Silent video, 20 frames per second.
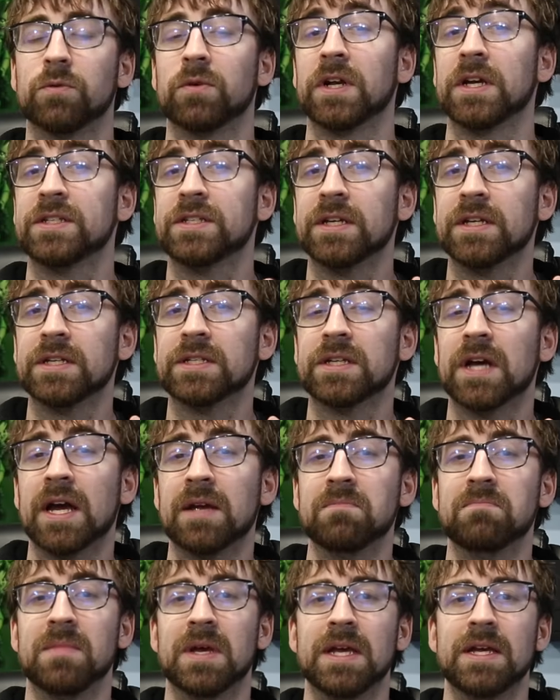what I did is I
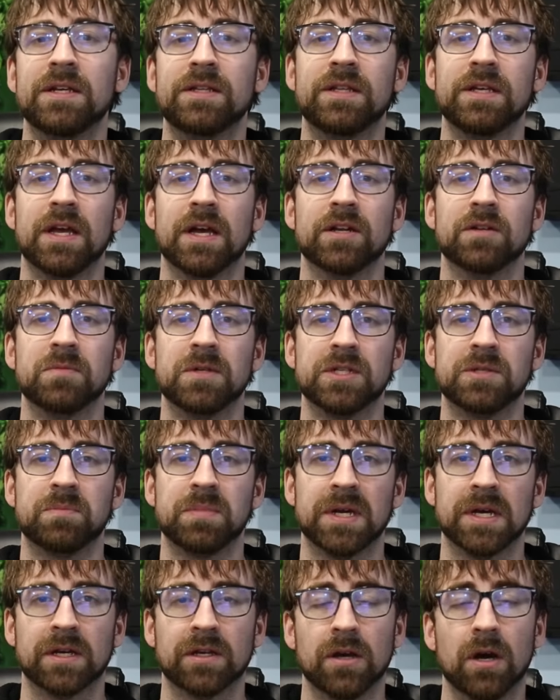made the enemies
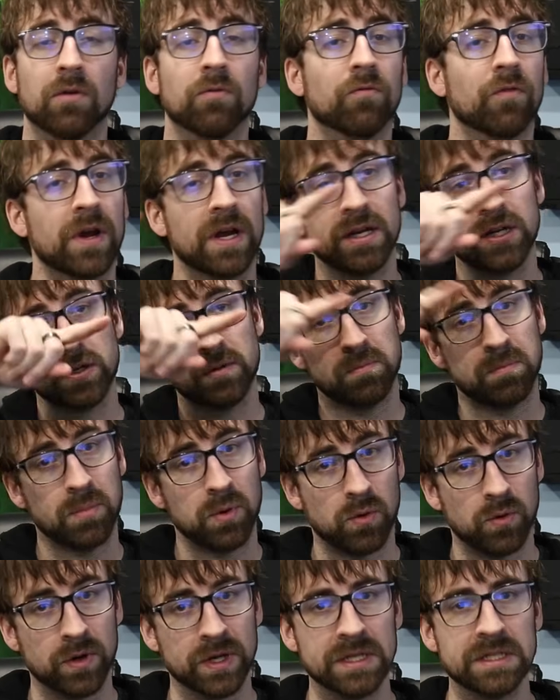pick a random
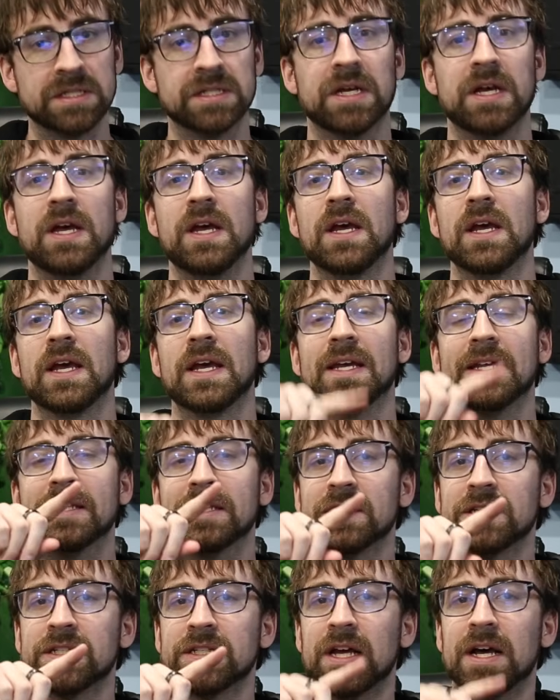point
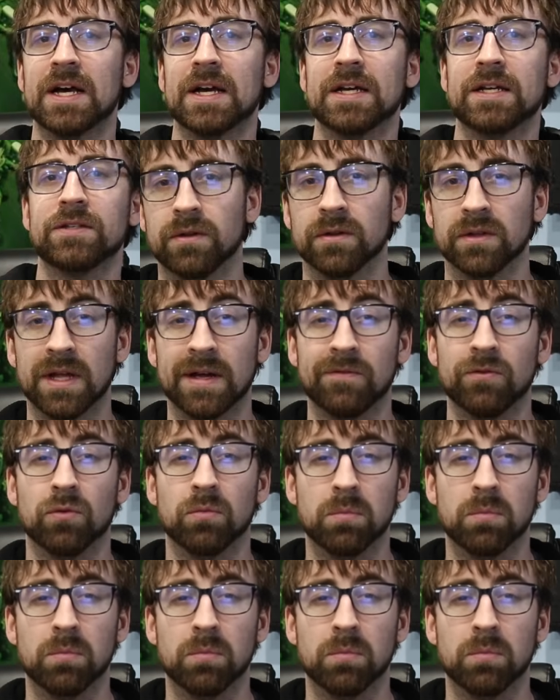inside the level